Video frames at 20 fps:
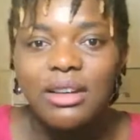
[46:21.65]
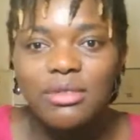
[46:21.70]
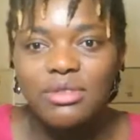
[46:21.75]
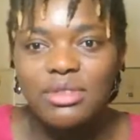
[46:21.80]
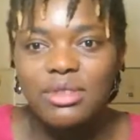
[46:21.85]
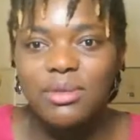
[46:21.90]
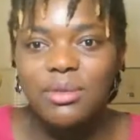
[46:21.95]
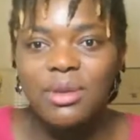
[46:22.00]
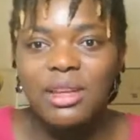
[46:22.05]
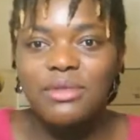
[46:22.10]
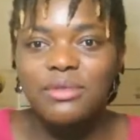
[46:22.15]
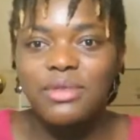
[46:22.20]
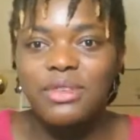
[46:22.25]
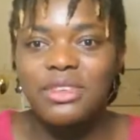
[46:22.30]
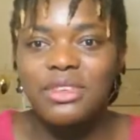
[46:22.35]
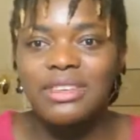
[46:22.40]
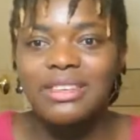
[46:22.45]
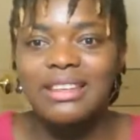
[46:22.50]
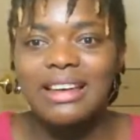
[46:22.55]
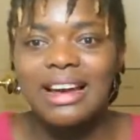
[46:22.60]
of the way for
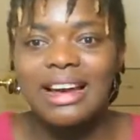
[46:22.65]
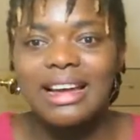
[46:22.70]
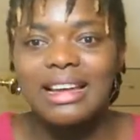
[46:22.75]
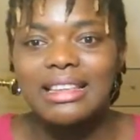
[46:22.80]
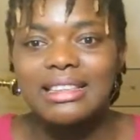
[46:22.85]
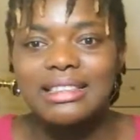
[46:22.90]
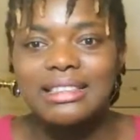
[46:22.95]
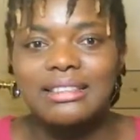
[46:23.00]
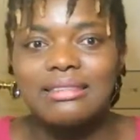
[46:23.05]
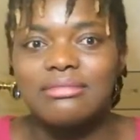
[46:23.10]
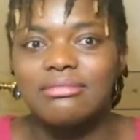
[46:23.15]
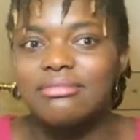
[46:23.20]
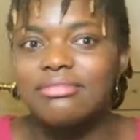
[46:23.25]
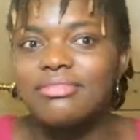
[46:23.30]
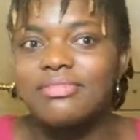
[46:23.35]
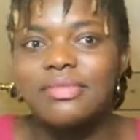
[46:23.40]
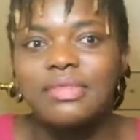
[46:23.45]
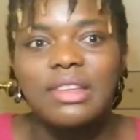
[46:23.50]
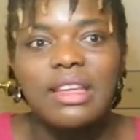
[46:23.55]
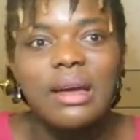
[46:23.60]
you guys, and
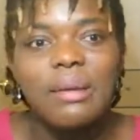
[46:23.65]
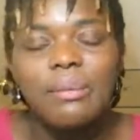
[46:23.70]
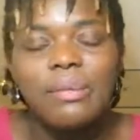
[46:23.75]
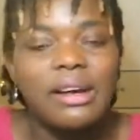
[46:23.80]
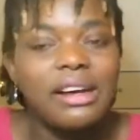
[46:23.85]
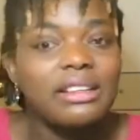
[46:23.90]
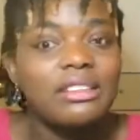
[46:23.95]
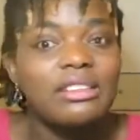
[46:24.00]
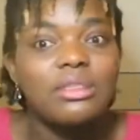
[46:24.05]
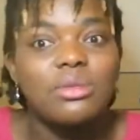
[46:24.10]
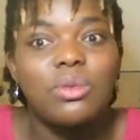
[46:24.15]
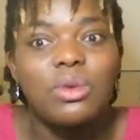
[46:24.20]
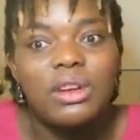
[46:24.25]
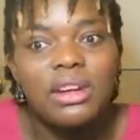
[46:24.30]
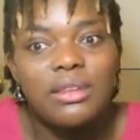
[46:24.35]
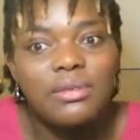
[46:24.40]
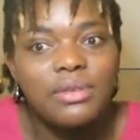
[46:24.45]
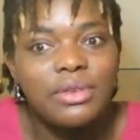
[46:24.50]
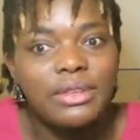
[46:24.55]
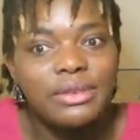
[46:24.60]
get back to
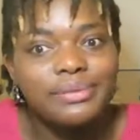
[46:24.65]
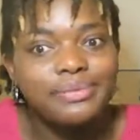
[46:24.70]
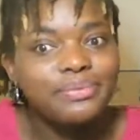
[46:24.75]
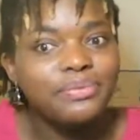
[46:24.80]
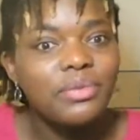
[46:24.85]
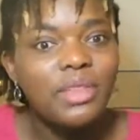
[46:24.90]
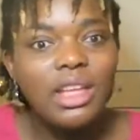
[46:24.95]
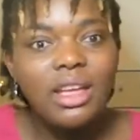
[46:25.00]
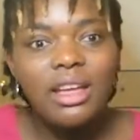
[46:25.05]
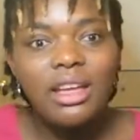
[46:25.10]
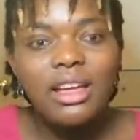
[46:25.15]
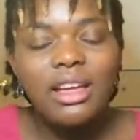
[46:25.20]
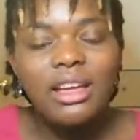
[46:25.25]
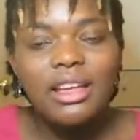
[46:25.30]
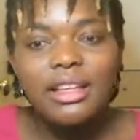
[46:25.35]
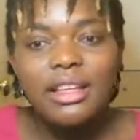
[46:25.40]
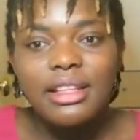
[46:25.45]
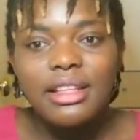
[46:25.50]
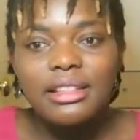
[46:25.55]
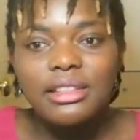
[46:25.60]
whatever
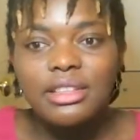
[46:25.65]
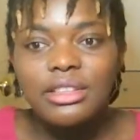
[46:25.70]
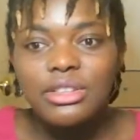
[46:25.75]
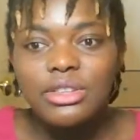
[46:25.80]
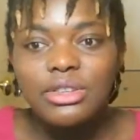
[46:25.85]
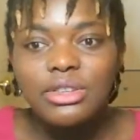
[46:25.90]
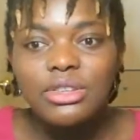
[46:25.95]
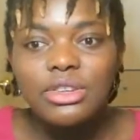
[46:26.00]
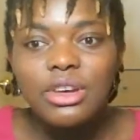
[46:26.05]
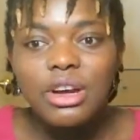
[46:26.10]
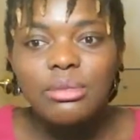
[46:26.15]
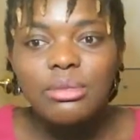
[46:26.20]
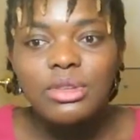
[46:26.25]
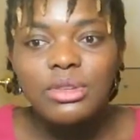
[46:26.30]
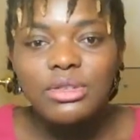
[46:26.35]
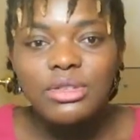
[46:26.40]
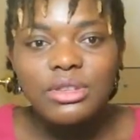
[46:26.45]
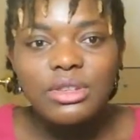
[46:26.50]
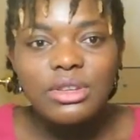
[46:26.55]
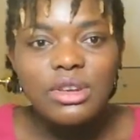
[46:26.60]
the new normal
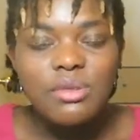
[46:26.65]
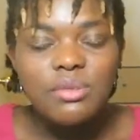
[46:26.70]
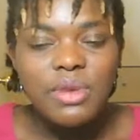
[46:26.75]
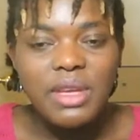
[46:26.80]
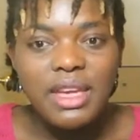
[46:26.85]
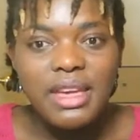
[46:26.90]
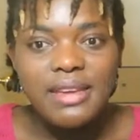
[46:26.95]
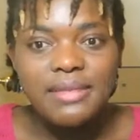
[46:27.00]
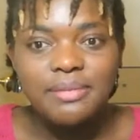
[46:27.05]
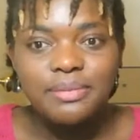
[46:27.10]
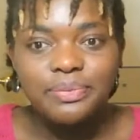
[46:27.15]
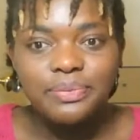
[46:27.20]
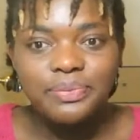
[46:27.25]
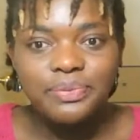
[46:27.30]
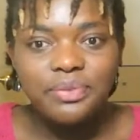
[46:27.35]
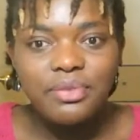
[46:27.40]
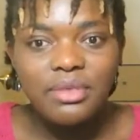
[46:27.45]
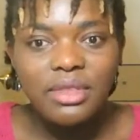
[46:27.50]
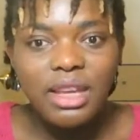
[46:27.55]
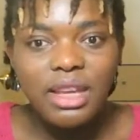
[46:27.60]
is going to be.
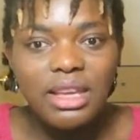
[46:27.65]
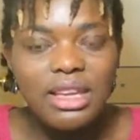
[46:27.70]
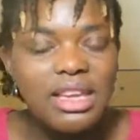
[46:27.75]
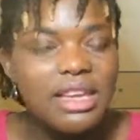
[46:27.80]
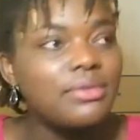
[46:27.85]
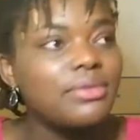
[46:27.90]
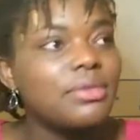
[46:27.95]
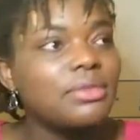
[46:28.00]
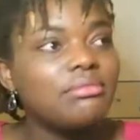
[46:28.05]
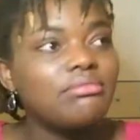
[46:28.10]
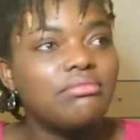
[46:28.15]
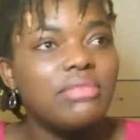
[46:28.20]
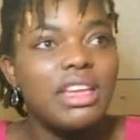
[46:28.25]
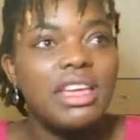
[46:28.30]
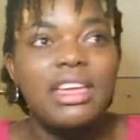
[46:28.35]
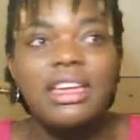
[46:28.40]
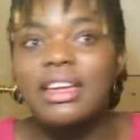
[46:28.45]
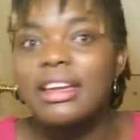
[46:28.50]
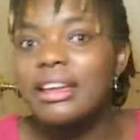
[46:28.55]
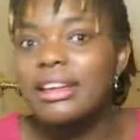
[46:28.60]
Even
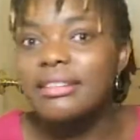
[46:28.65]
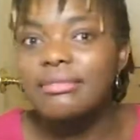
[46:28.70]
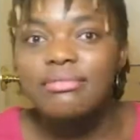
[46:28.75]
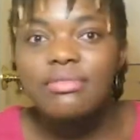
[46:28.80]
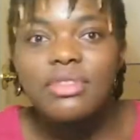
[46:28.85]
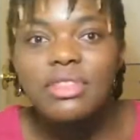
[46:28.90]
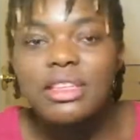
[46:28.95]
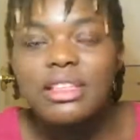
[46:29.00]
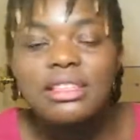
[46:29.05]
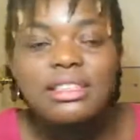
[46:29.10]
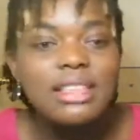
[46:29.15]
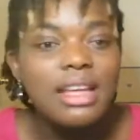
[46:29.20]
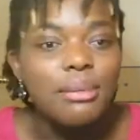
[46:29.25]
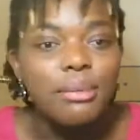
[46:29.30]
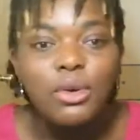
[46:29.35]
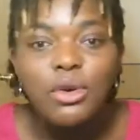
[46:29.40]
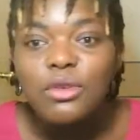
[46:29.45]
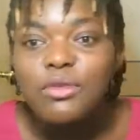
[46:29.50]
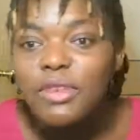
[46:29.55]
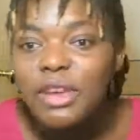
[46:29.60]
here, things are
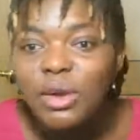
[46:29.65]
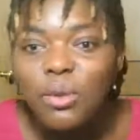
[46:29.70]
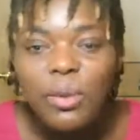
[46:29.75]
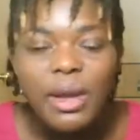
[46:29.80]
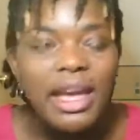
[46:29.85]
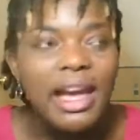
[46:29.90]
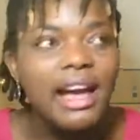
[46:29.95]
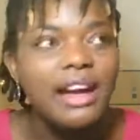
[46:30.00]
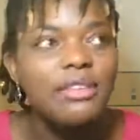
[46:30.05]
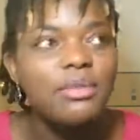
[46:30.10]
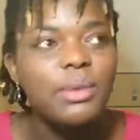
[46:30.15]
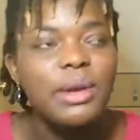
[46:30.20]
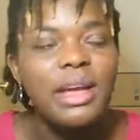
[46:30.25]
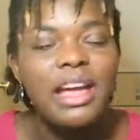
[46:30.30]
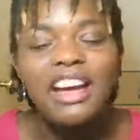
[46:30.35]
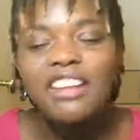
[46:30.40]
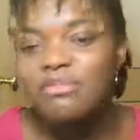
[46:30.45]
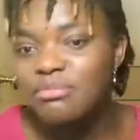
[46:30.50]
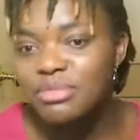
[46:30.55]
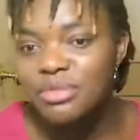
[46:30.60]
moving. We have
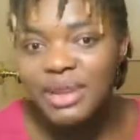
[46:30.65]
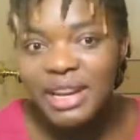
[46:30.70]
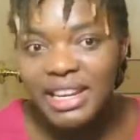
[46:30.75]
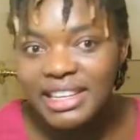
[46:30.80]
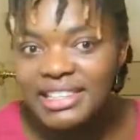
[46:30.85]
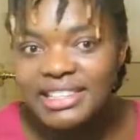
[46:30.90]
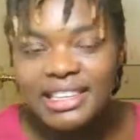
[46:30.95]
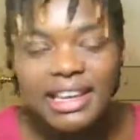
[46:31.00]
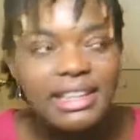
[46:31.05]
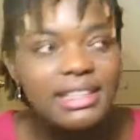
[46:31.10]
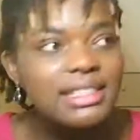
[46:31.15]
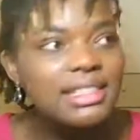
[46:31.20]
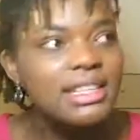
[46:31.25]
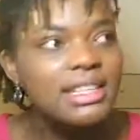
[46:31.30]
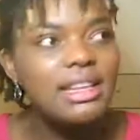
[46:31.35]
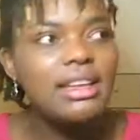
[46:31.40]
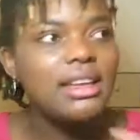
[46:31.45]
Brexit